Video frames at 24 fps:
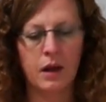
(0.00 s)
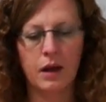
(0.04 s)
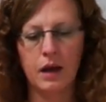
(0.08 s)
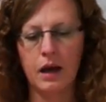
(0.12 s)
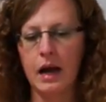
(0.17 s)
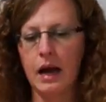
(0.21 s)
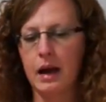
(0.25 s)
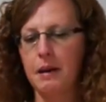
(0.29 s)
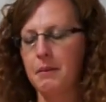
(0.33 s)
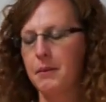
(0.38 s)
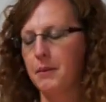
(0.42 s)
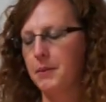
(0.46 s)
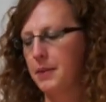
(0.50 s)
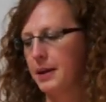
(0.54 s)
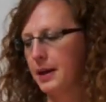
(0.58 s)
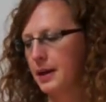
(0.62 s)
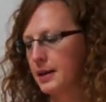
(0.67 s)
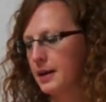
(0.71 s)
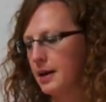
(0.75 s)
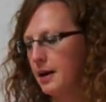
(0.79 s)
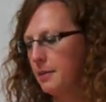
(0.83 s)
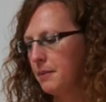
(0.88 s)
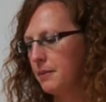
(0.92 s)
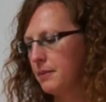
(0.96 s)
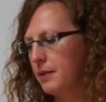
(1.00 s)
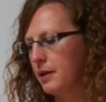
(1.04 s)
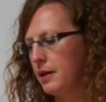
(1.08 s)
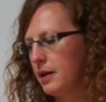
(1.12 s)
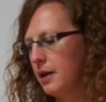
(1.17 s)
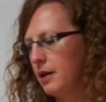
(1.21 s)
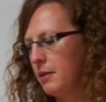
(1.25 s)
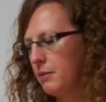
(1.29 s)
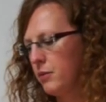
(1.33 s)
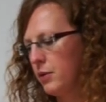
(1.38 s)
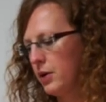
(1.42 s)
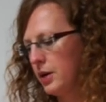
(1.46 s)
I'm going to pick up
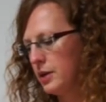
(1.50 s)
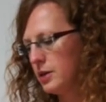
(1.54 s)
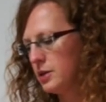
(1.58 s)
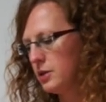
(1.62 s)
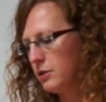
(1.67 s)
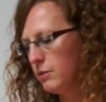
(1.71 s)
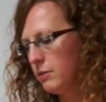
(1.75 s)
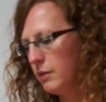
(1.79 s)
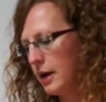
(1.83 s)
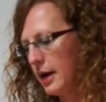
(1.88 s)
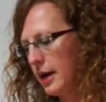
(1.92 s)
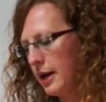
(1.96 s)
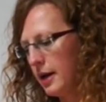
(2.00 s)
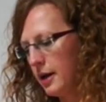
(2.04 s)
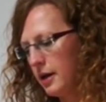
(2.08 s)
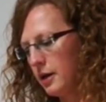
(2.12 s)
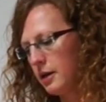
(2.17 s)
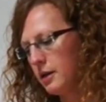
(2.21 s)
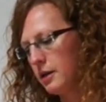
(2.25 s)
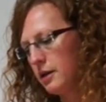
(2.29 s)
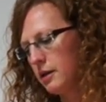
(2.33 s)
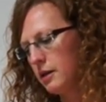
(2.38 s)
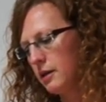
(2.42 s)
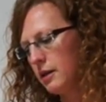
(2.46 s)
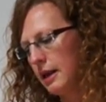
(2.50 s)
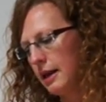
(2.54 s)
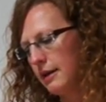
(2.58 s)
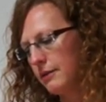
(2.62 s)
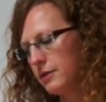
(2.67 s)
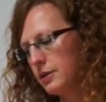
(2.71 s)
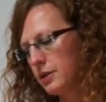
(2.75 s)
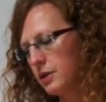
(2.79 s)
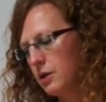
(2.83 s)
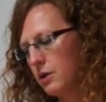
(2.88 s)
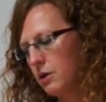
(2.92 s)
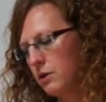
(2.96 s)
and I bring to my
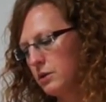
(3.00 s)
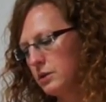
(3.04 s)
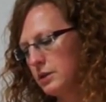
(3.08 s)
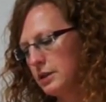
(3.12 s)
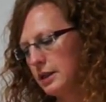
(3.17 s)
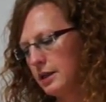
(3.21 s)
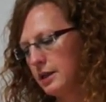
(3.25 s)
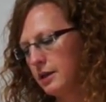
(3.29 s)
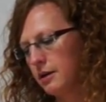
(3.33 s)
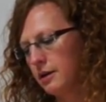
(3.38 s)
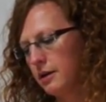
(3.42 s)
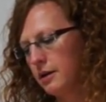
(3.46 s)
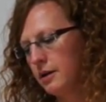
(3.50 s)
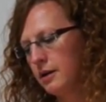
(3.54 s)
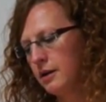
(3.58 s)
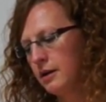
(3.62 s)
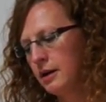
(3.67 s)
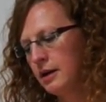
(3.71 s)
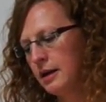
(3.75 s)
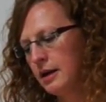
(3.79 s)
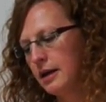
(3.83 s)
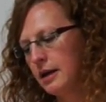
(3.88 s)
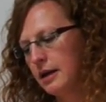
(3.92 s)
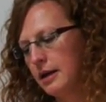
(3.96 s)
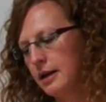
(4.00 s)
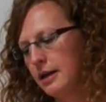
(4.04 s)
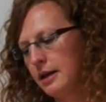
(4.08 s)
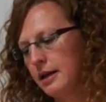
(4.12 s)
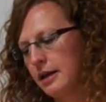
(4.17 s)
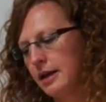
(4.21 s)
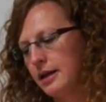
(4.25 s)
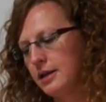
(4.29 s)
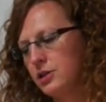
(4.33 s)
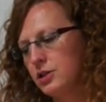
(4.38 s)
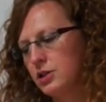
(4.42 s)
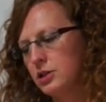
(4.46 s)
Lefse cozy here and
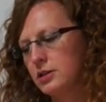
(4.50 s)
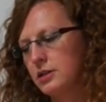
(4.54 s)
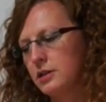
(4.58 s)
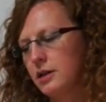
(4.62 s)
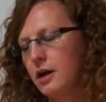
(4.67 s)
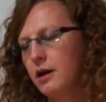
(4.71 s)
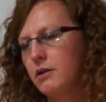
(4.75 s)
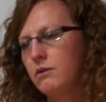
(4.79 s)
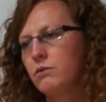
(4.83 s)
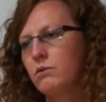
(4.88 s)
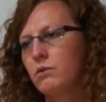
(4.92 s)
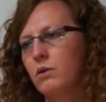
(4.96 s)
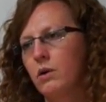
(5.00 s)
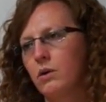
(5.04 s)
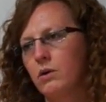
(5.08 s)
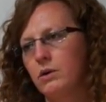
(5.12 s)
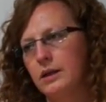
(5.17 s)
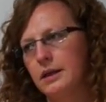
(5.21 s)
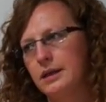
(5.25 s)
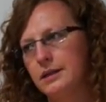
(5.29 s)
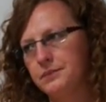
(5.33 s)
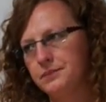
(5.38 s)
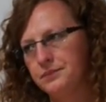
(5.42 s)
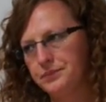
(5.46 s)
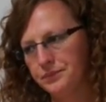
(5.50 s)
I just unroll it.